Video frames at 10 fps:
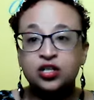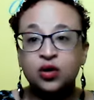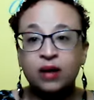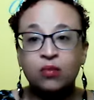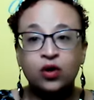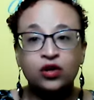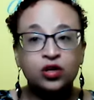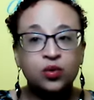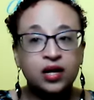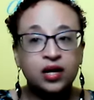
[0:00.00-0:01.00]
So I'm
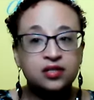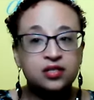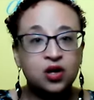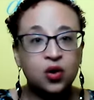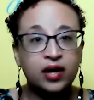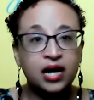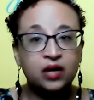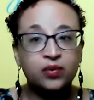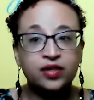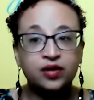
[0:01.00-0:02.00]
wondering what else is going
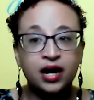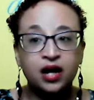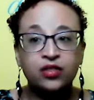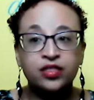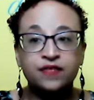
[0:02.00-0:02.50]
on with your health.